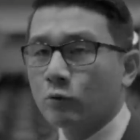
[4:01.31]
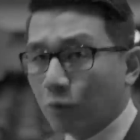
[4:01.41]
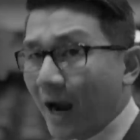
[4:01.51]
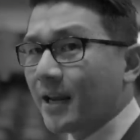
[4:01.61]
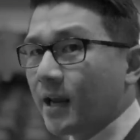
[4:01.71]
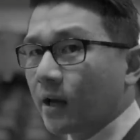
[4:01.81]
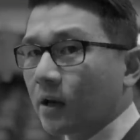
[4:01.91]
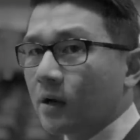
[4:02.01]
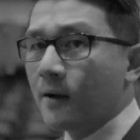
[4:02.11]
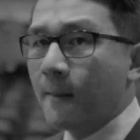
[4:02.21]
writing,
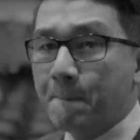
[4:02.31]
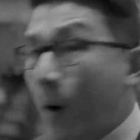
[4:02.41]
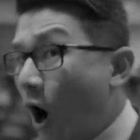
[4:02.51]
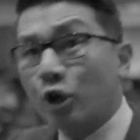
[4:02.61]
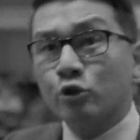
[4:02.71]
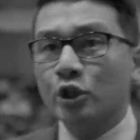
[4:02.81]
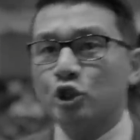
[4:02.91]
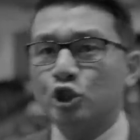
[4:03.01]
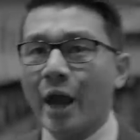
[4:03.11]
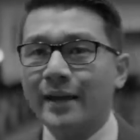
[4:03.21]
pondering
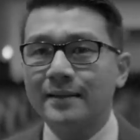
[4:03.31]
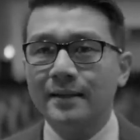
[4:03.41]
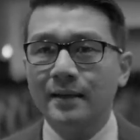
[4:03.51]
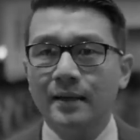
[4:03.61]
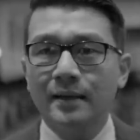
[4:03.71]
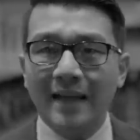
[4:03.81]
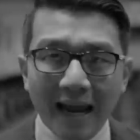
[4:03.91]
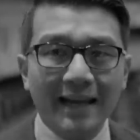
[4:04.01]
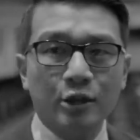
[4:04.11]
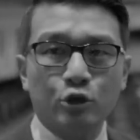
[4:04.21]
shit, taking